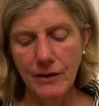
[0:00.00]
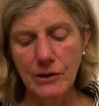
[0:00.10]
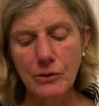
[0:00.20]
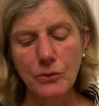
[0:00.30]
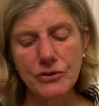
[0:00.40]

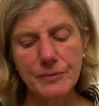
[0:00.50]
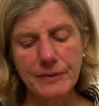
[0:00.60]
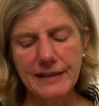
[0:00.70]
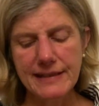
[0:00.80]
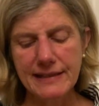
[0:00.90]
Lord,
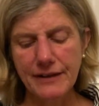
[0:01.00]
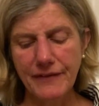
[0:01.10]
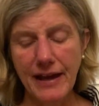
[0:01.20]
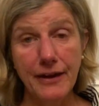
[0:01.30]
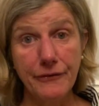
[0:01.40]
please give
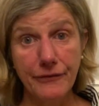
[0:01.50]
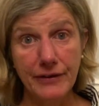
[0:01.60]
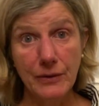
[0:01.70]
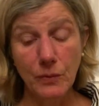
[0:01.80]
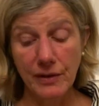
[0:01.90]

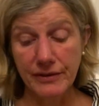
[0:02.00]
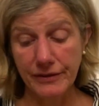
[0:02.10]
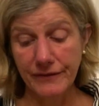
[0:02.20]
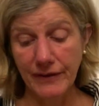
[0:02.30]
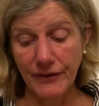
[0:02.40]
every one
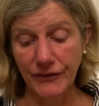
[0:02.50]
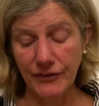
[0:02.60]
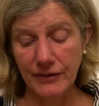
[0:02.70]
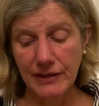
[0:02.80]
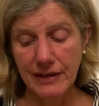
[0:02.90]
of us
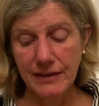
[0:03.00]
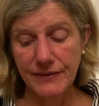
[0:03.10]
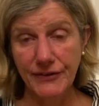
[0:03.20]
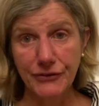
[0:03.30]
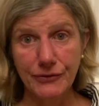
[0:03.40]

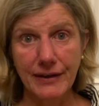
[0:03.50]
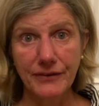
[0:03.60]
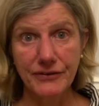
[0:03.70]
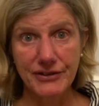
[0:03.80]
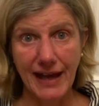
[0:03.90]
the
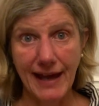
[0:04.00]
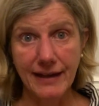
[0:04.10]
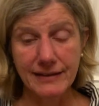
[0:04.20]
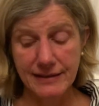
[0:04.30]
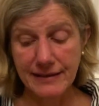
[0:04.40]
strength to
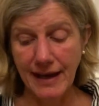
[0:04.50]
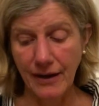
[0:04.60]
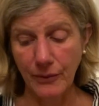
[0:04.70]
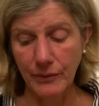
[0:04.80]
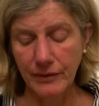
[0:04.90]
act
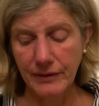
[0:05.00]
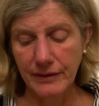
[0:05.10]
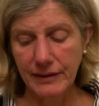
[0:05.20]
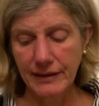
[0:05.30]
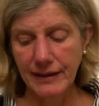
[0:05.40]
now
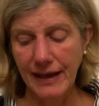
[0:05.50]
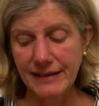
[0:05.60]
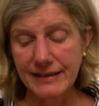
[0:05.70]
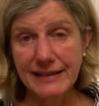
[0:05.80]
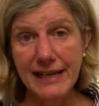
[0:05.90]
and
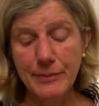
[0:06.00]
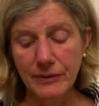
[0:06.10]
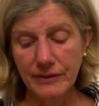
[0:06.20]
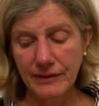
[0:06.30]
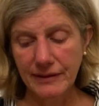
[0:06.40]

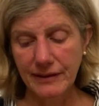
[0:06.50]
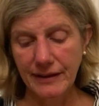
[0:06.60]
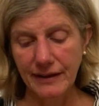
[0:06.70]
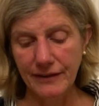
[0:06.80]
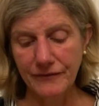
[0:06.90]
enable
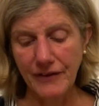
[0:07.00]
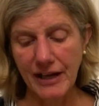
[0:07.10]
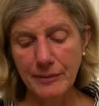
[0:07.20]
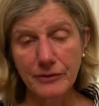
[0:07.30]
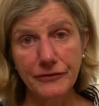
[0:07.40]
a
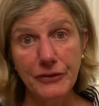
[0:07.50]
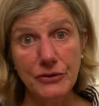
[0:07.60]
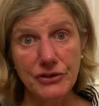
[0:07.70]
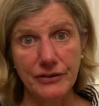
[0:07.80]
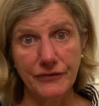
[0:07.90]
viable
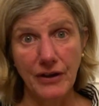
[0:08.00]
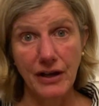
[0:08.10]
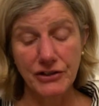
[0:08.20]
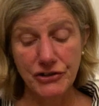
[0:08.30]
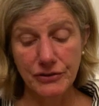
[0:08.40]
future for
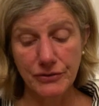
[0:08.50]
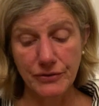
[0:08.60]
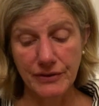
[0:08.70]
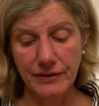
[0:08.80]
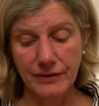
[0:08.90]
our
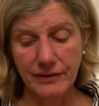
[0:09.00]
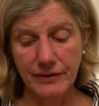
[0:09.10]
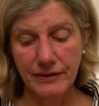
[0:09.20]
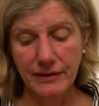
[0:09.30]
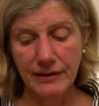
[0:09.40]
children
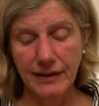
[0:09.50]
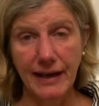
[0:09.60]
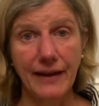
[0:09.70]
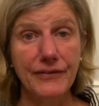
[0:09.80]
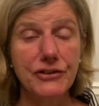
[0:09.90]

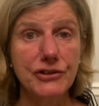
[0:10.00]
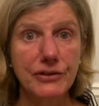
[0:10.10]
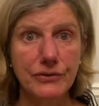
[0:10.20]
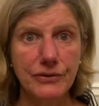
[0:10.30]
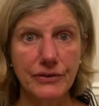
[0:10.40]
and the
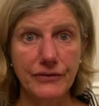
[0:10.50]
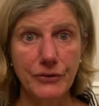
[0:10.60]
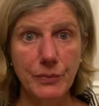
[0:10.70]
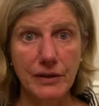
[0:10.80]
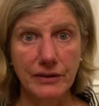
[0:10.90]
children of the
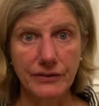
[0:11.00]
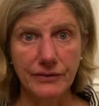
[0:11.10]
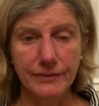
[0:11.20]
world.